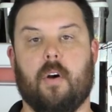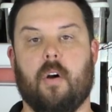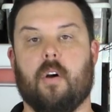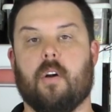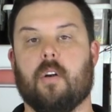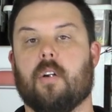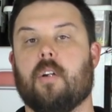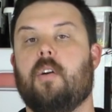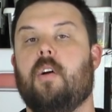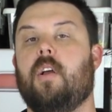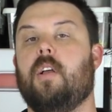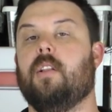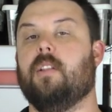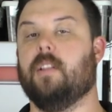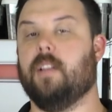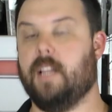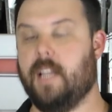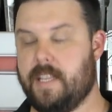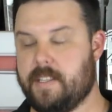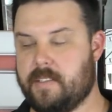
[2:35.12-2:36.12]
are
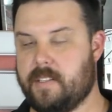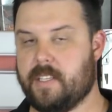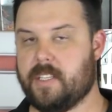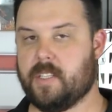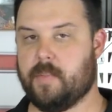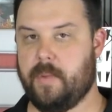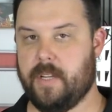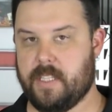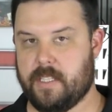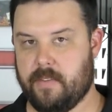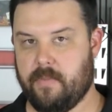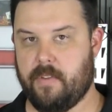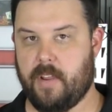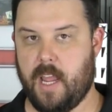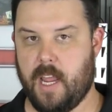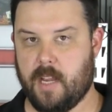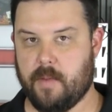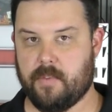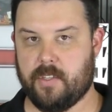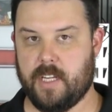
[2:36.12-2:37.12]
less expensive
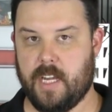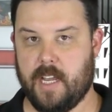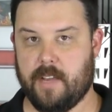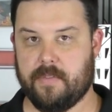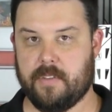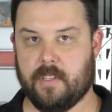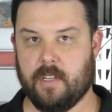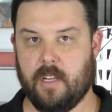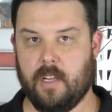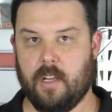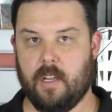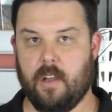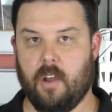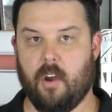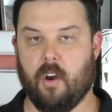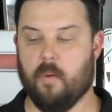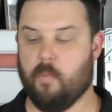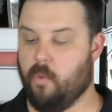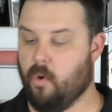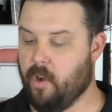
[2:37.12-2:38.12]
camshafts,
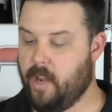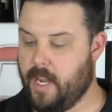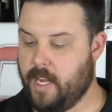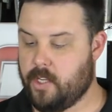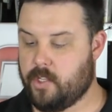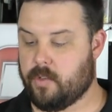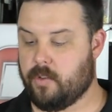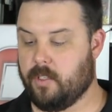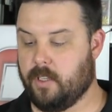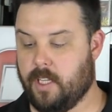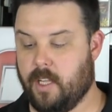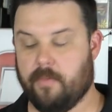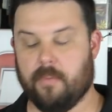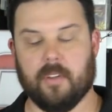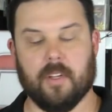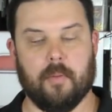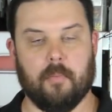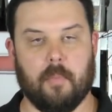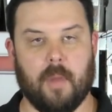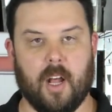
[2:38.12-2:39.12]
are more entry
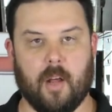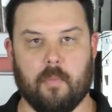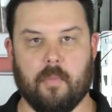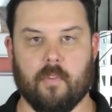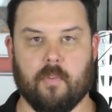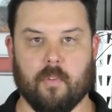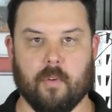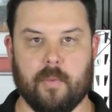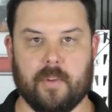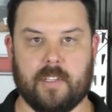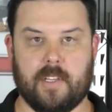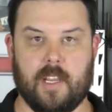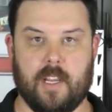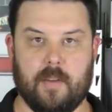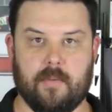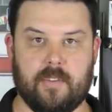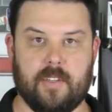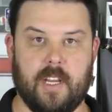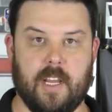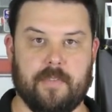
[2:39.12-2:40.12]
level and mild performance
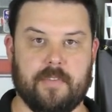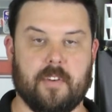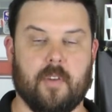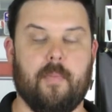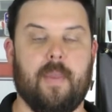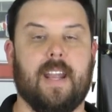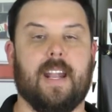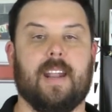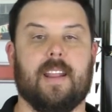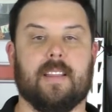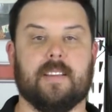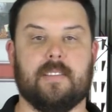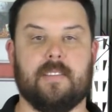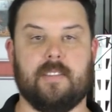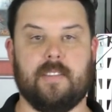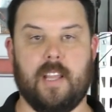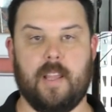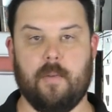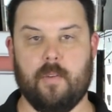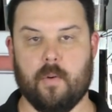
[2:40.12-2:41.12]
camshafts are made out of the
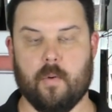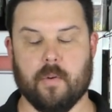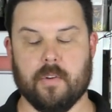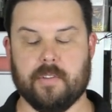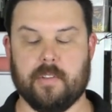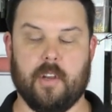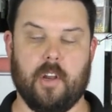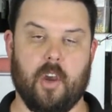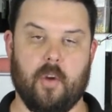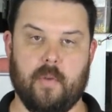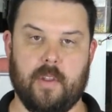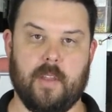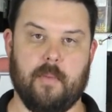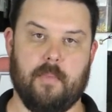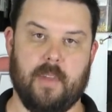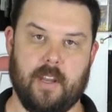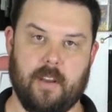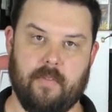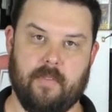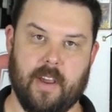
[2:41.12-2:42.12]
same cores that OEM
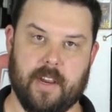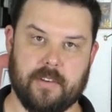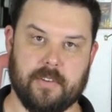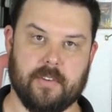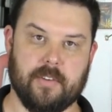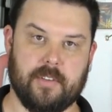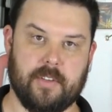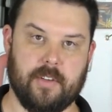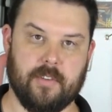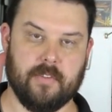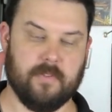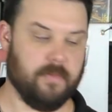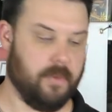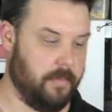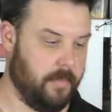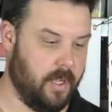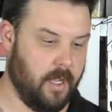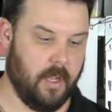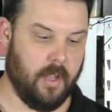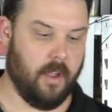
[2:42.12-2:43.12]
manufacturers use
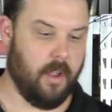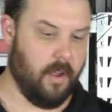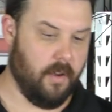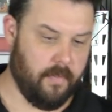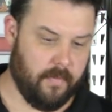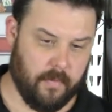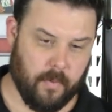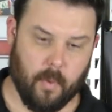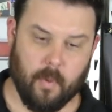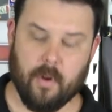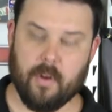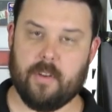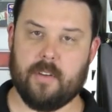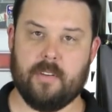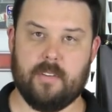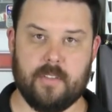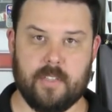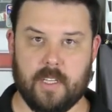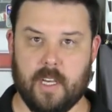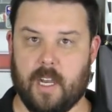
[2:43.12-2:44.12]
from
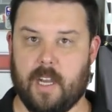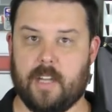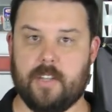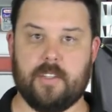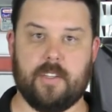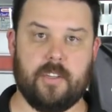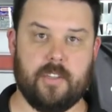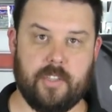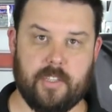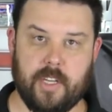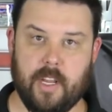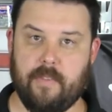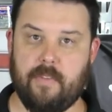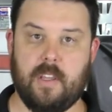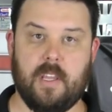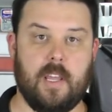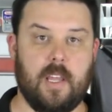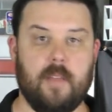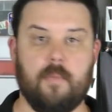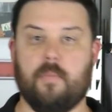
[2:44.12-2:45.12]
Ford, Dodge,
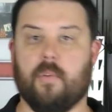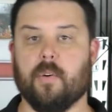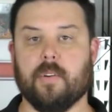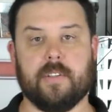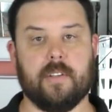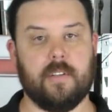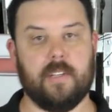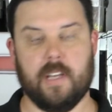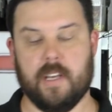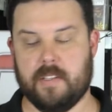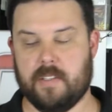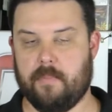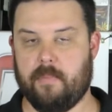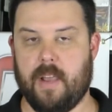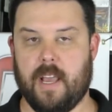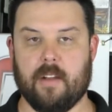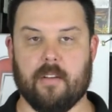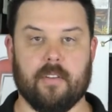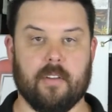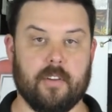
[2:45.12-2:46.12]
Chevy, imports, it doesn't
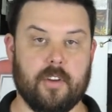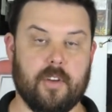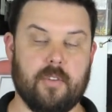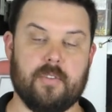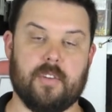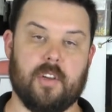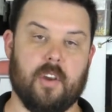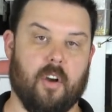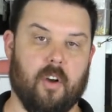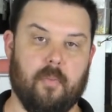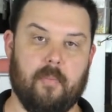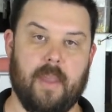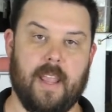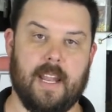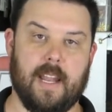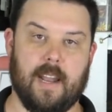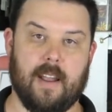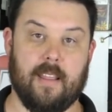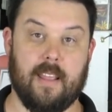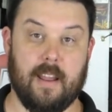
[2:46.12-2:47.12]
matter. They're usually all
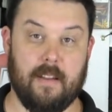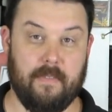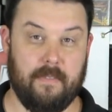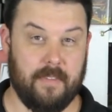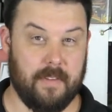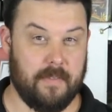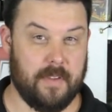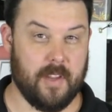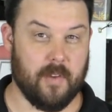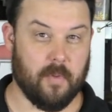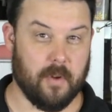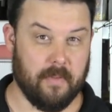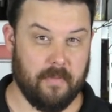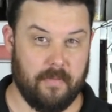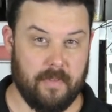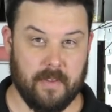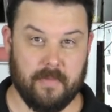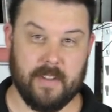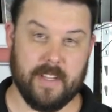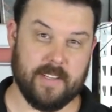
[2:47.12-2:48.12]
made out of that
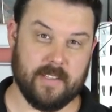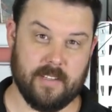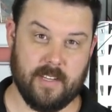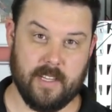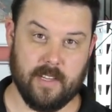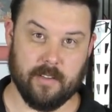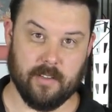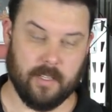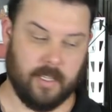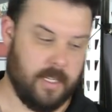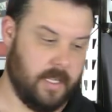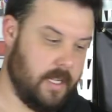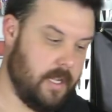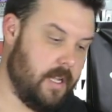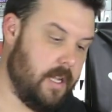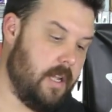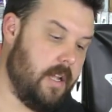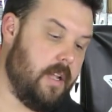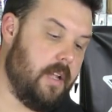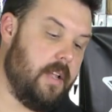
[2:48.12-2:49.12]
5150 steel.
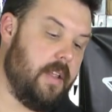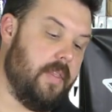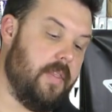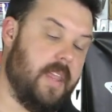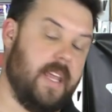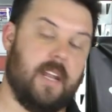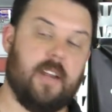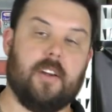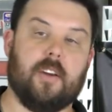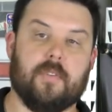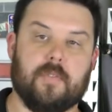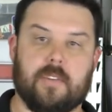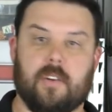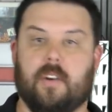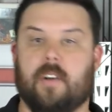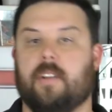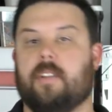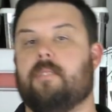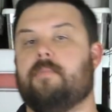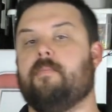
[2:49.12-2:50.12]
Then it goes
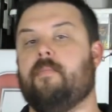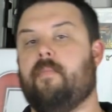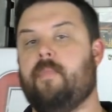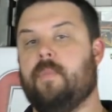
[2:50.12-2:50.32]
on